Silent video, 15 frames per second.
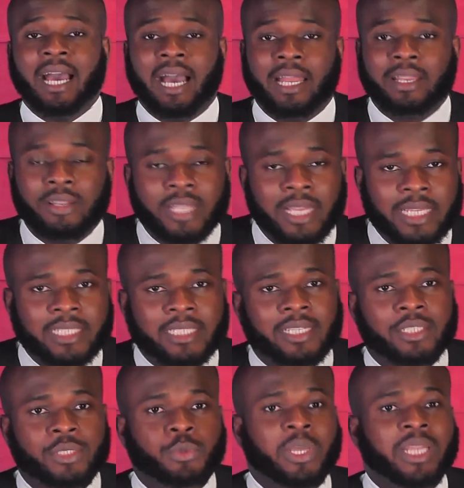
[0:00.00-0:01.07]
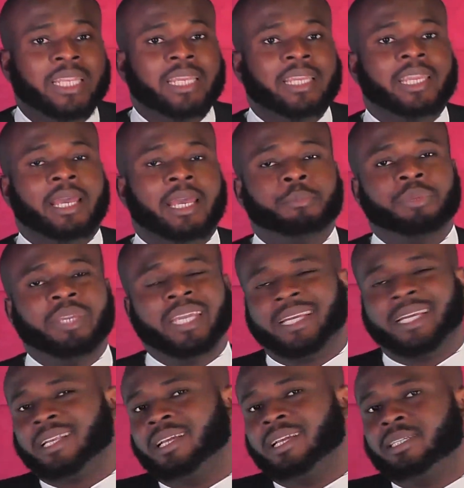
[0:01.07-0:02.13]
Another instance where there can be a
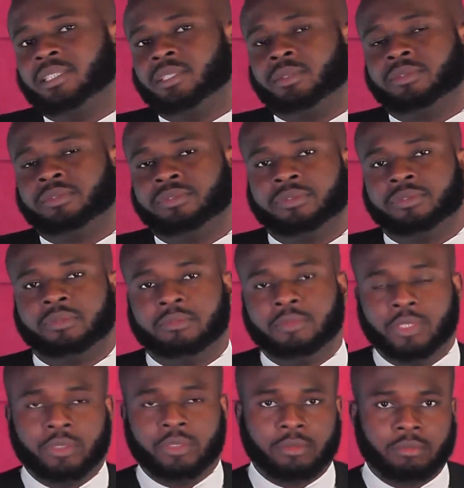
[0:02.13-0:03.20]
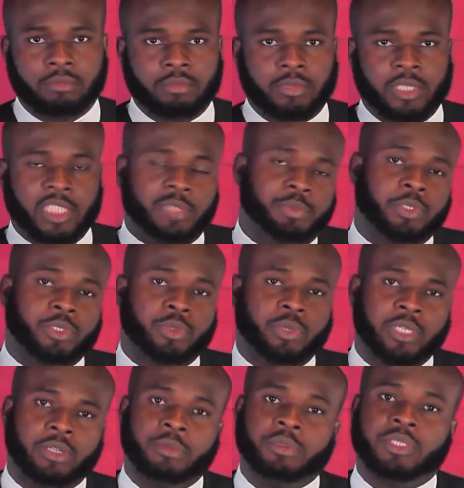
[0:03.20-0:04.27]
clash of disputes when
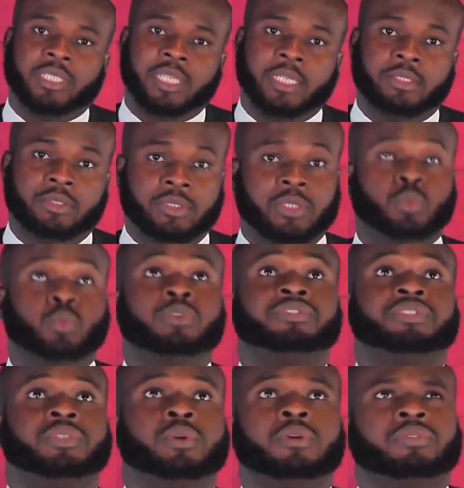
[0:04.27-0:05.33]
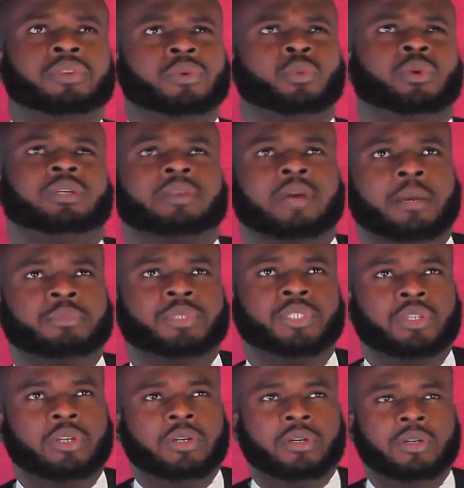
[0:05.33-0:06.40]
it comes to title is, I'm
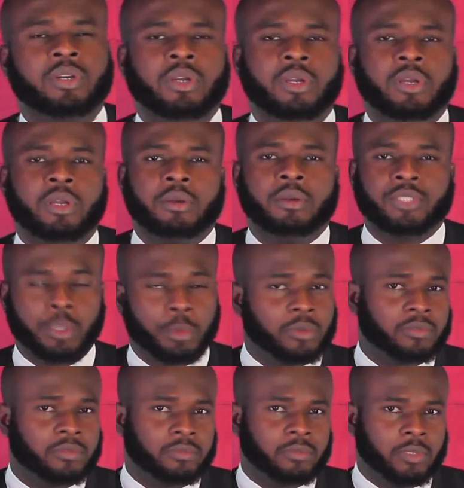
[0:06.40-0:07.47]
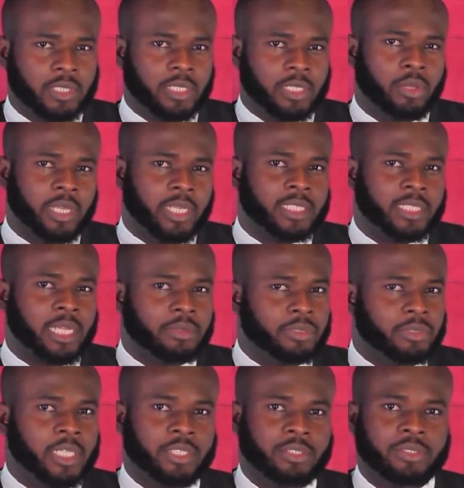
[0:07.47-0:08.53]
sure some of the lawyers can
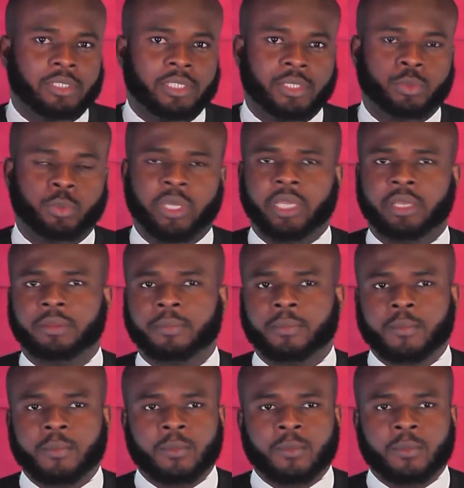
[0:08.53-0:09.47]
relate to this, where